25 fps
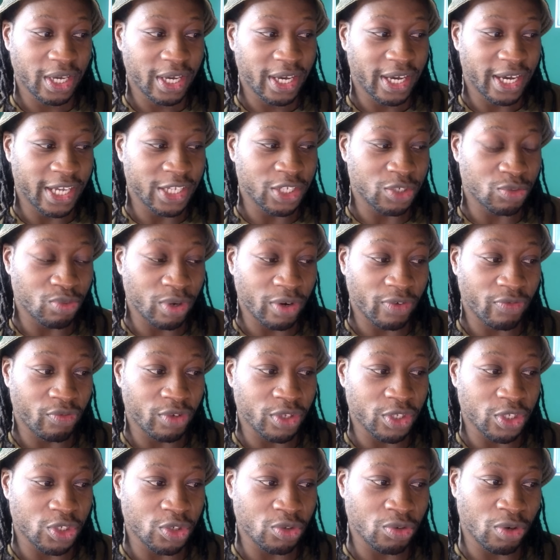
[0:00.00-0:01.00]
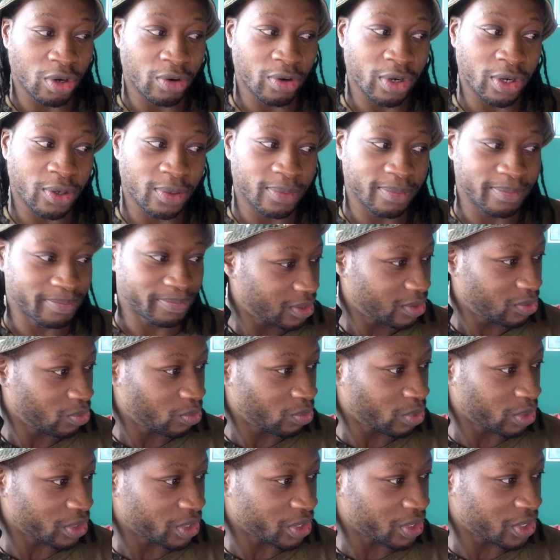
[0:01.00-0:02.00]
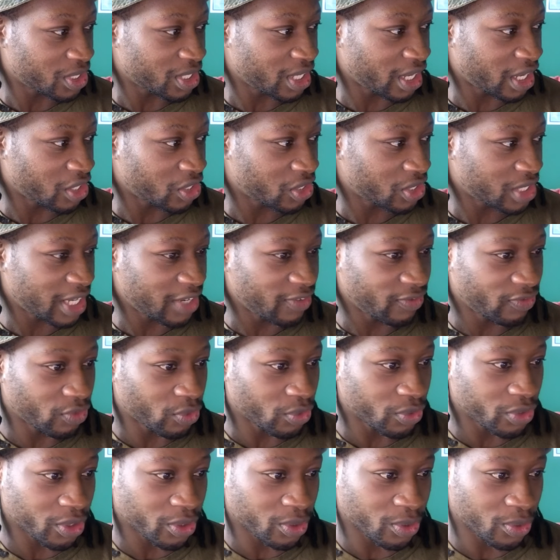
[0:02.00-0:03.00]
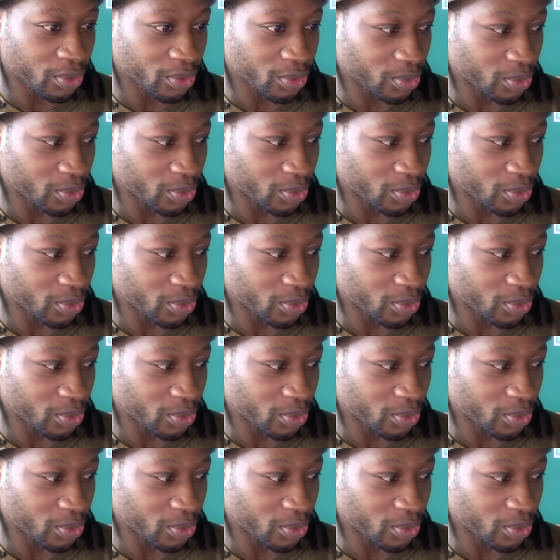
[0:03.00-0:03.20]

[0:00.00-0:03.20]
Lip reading: as a reference URL. What does the H stand for though?